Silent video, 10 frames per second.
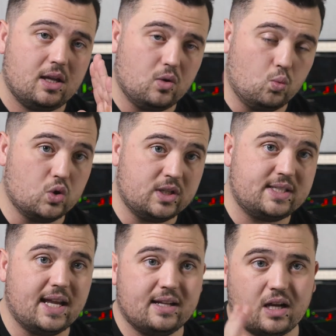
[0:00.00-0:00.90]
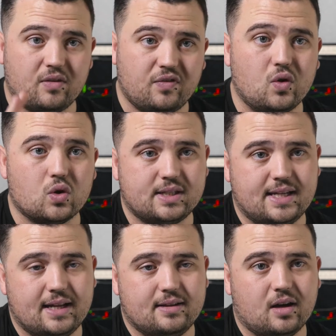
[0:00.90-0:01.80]
1 cent and 4
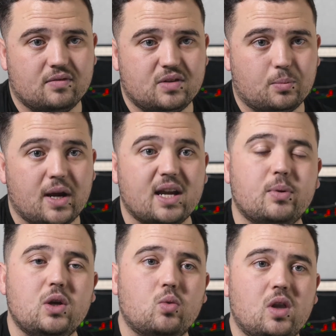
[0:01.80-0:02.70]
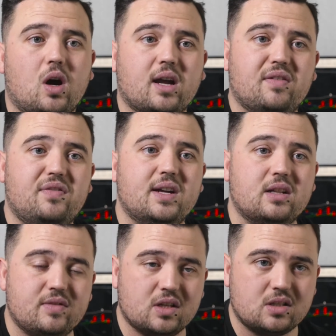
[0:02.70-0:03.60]
cents of the break, but you will not get
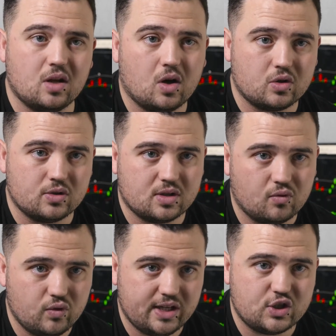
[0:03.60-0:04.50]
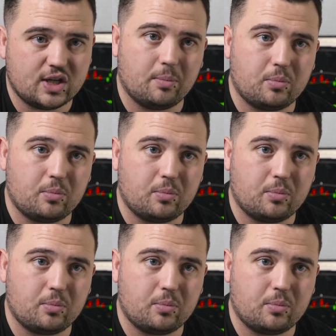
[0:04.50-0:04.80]
filled if the stock does not reach that